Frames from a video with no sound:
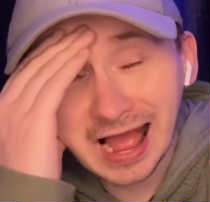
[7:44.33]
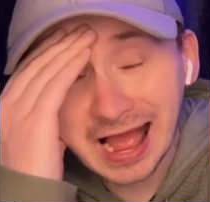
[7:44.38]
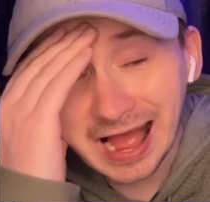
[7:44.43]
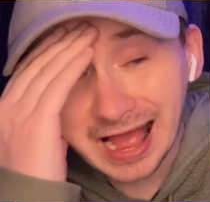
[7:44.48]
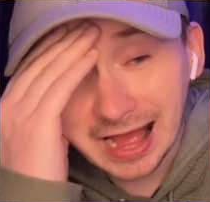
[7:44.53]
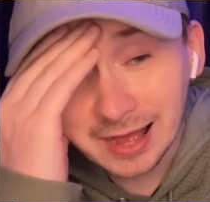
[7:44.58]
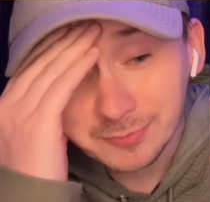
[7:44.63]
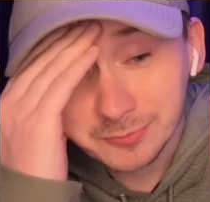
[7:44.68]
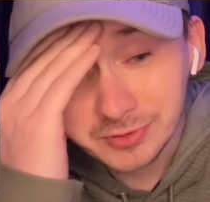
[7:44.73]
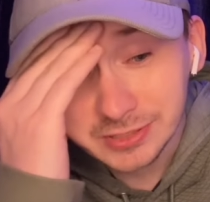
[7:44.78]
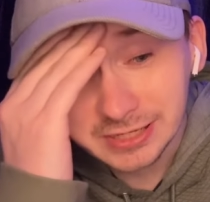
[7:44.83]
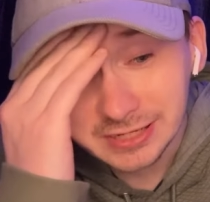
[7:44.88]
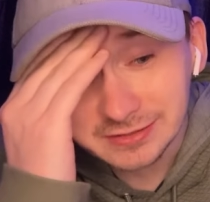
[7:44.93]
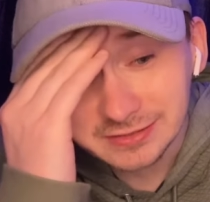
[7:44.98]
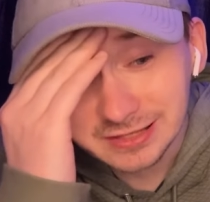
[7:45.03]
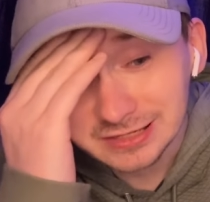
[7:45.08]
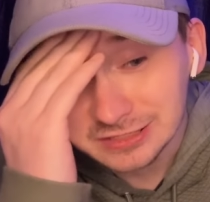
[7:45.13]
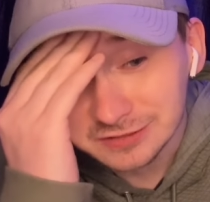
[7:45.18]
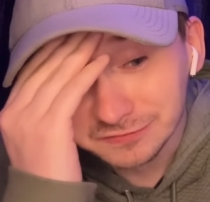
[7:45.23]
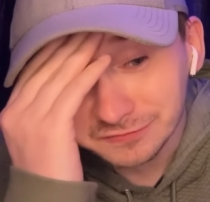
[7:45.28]
happening in
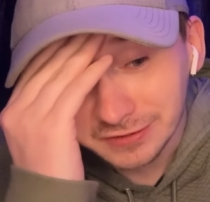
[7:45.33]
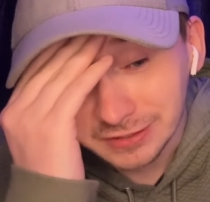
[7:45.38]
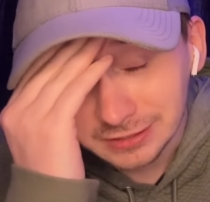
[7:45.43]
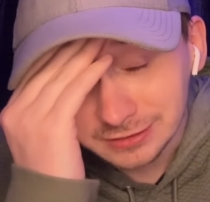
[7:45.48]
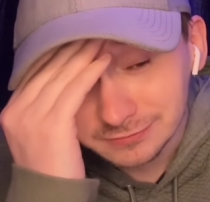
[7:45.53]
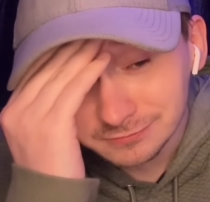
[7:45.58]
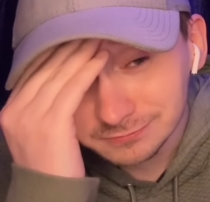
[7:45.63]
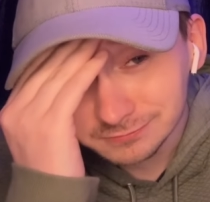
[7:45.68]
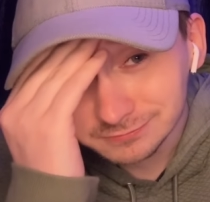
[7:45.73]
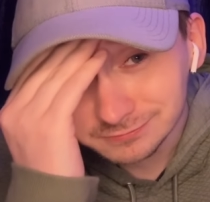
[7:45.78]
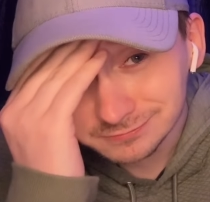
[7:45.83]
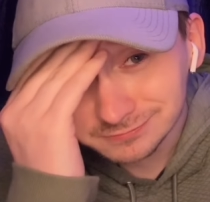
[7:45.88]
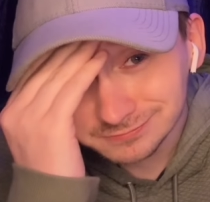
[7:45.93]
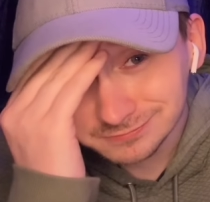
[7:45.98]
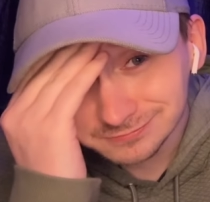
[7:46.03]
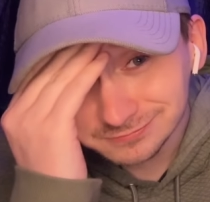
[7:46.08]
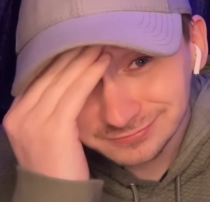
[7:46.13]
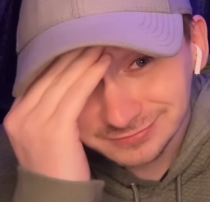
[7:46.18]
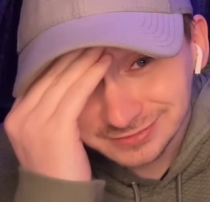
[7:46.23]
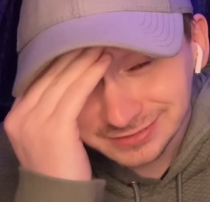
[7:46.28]
this fight?
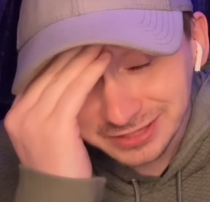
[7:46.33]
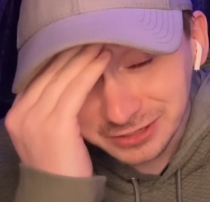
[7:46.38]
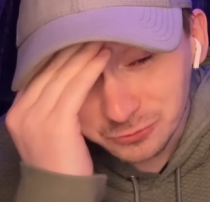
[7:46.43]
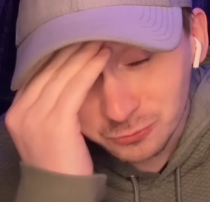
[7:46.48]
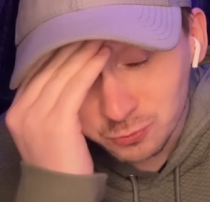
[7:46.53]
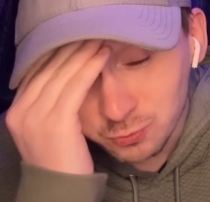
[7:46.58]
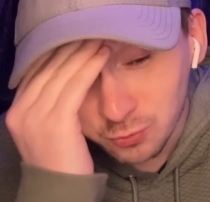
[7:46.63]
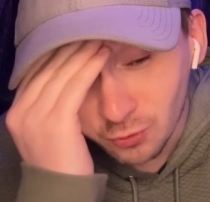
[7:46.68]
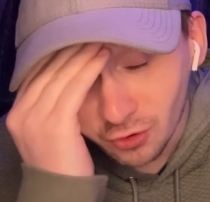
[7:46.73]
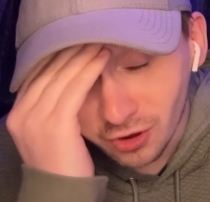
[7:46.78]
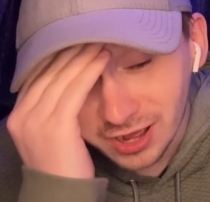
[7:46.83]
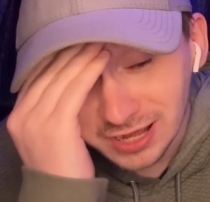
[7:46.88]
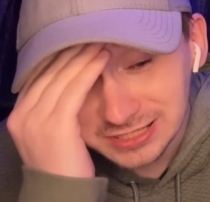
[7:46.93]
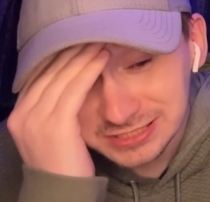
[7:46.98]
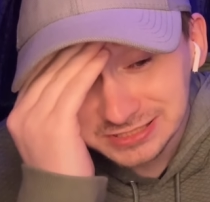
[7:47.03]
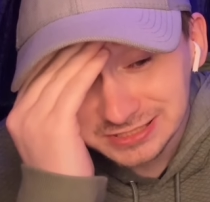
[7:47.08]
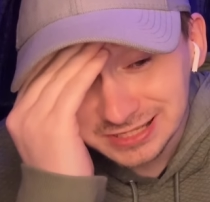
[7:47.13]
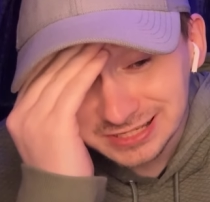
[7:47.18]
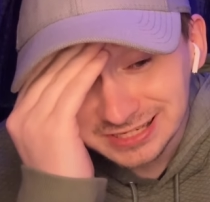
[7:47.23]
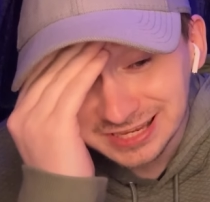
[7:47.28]
Like, what
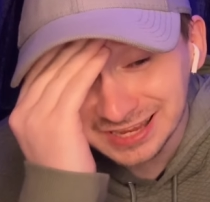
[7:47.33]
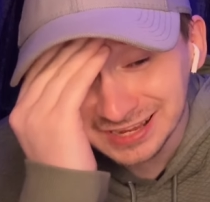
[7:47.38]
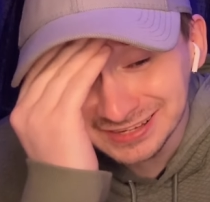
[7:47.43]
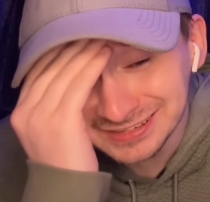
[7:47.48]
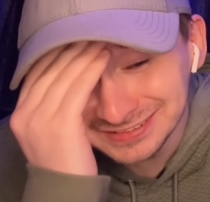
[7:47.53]
is this?